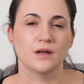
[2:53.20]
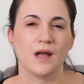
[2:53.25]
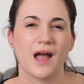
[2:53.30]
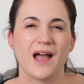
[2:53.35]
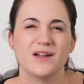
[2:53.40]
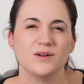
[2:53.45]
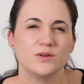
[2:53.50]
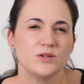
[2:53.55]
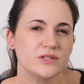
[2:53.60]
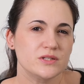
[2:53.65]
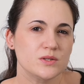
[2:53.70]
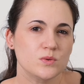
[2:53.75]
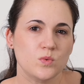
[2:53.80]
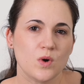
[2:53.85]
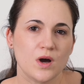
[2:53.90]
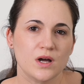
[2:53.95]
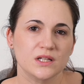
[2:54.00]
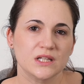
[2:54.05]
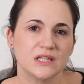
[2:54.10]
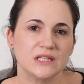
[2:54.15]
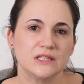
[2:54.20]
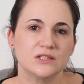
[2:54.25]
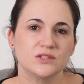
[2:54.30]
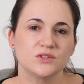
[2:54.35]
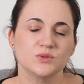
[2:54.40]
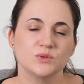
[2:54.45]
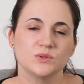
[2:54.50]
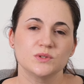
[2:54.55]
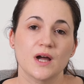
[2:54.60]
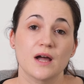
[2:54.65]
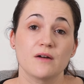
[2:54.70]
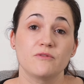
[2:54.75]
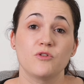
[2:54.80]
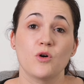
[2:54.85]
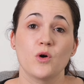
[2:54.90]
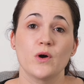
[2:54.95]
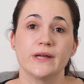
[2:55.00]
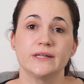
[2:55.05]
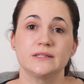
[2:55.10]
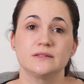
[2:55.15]
I also wanted to
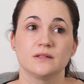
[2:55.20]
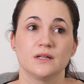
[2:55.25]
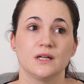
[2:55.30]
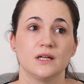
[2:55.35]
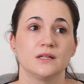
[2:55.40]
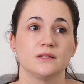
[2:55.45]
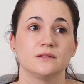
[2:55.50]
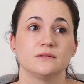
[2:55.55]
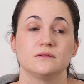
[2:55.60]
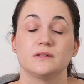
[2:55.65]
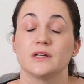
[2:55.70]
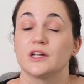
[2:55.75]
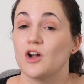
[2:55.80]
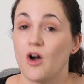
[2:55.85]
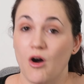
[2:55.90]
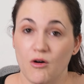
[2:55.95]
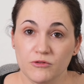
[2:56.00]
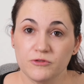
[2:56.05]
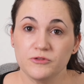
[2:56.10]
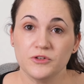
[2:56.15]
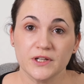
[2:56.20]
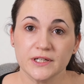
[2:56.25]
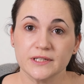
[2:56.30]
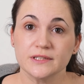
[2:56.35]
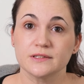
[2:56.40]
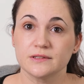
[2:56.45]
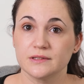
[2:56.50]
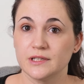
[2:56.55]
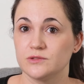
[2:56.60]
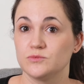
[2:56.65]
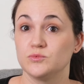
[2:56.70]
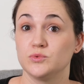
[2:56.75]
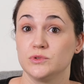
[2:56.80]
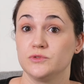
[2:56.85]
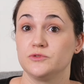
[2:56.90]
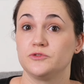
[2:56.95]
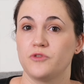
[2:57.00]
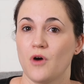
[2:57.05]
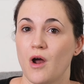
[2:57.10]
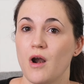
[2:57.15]
avoid the conflict that would
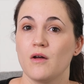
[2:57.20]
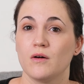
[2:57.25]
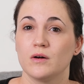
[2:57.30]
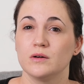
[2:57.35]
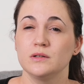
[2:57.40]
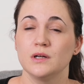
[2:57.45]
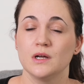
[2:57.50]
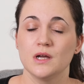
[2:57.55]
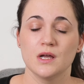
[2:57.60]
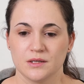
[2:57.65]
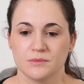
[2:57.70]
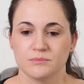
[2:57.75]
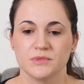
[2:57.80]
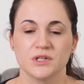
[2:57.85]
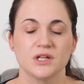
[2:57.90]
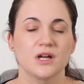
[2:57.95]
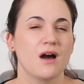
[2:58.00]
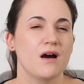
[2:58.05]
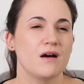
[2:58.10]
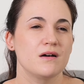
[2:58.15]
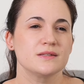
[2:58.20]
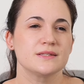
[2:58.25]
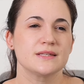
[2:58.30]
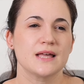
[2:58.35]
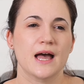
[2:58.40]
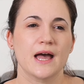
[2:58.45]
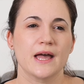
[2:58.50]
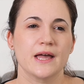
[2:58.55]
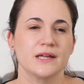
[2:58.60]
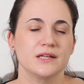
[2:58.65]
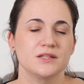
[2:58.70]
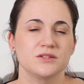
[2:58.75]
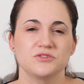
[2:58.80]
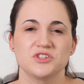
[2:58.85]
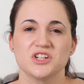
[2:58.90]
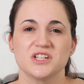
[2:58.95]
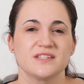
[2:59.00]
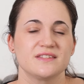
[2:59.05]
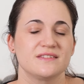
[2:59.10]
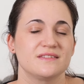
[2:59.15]
follow because I
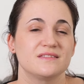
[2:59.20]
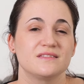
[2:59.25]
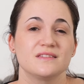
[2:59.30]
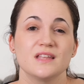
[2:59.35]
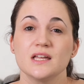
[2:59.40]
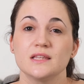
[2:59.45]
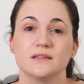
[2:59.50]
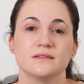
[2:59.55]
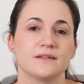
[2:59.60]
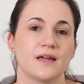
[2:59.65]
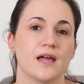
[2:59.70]
just didn't